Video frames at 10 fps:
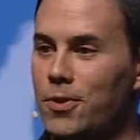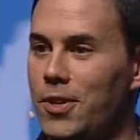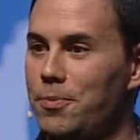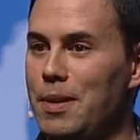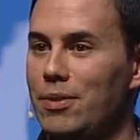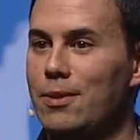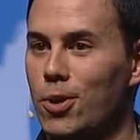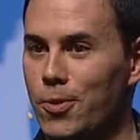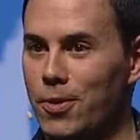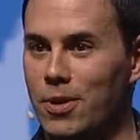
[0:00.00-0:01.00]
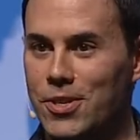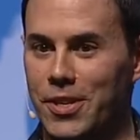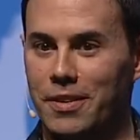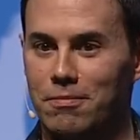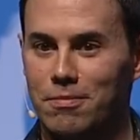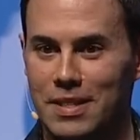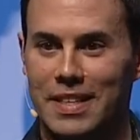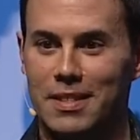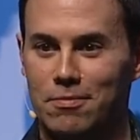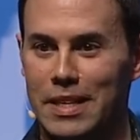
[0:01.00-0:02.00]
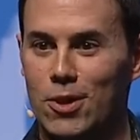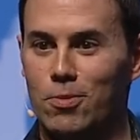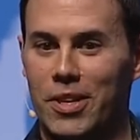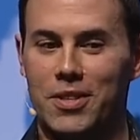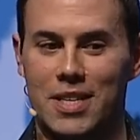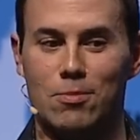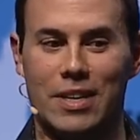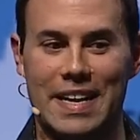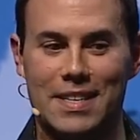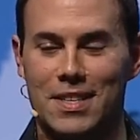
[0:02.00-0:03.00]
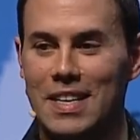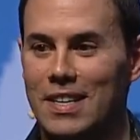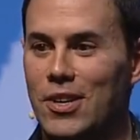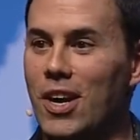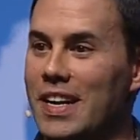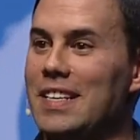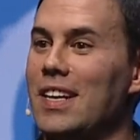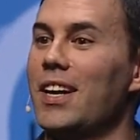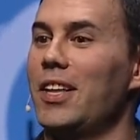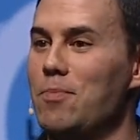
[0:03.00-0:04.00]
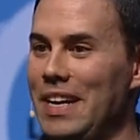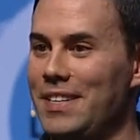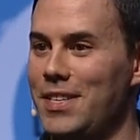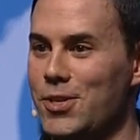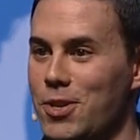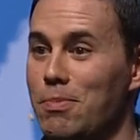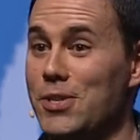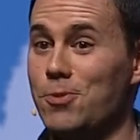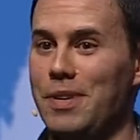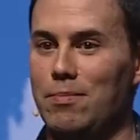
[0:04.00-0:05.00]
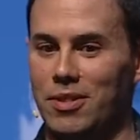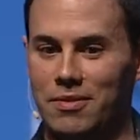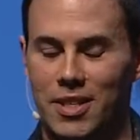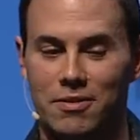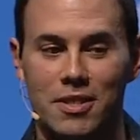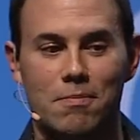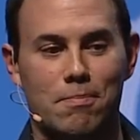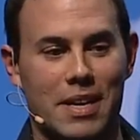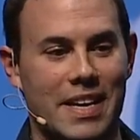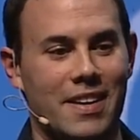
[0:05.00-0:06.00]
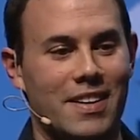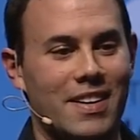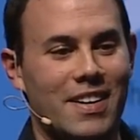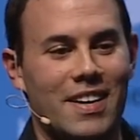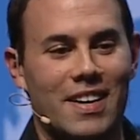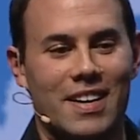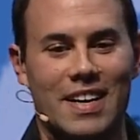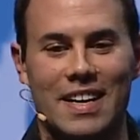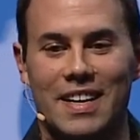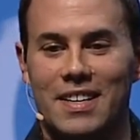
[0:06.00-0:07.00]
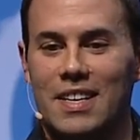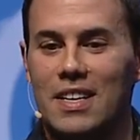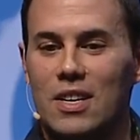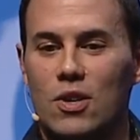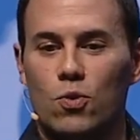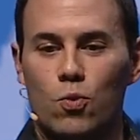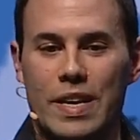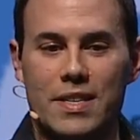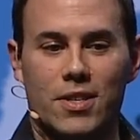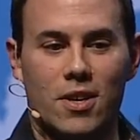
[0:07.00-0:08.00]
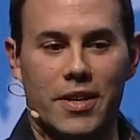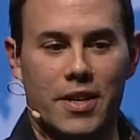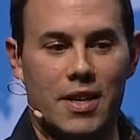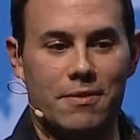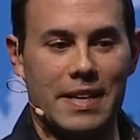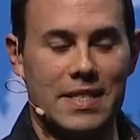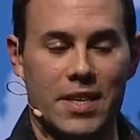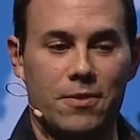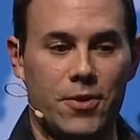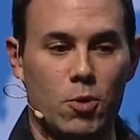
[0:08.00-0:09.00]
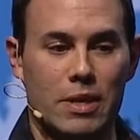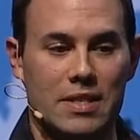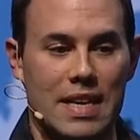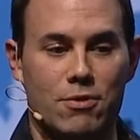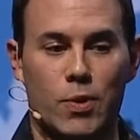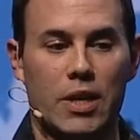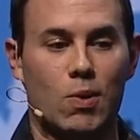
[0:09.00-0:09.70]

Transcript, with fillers: for all the people I work with watching uh, at home and on the simulcast, not entirely my decision, a bunch of people involved. But uh, we started off, I'd say a few months after we